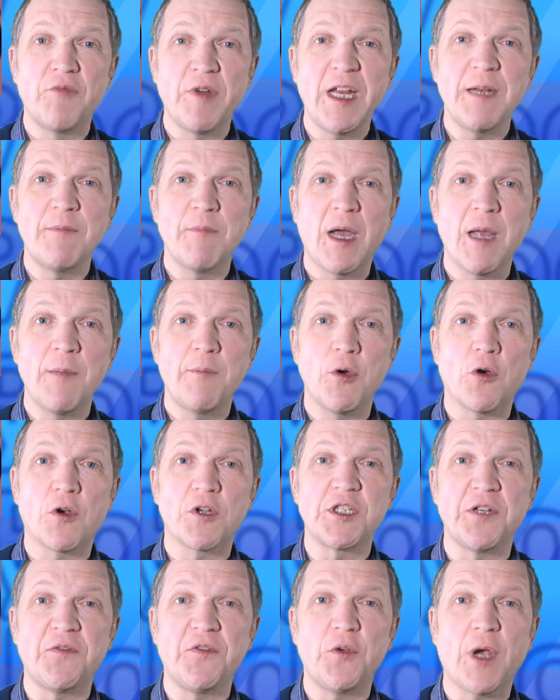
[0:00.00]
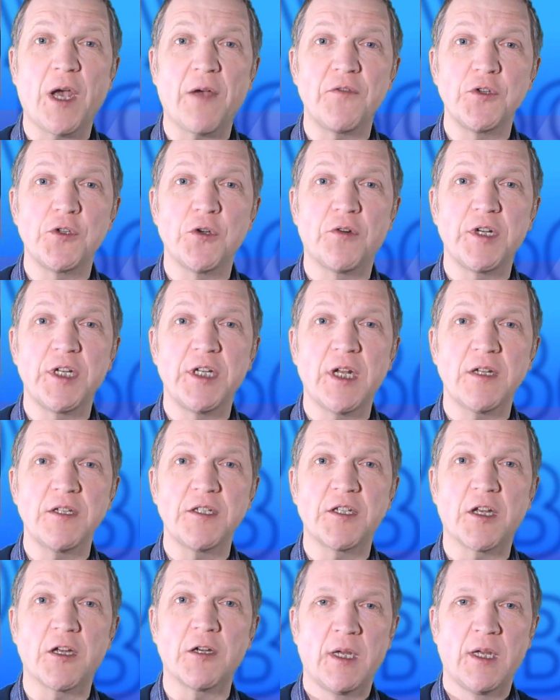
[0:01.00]
read my books if you haven't already done
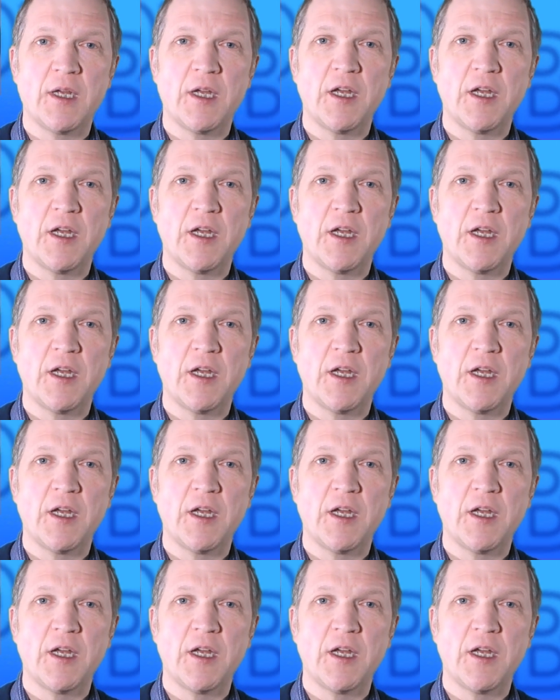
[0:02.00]
so.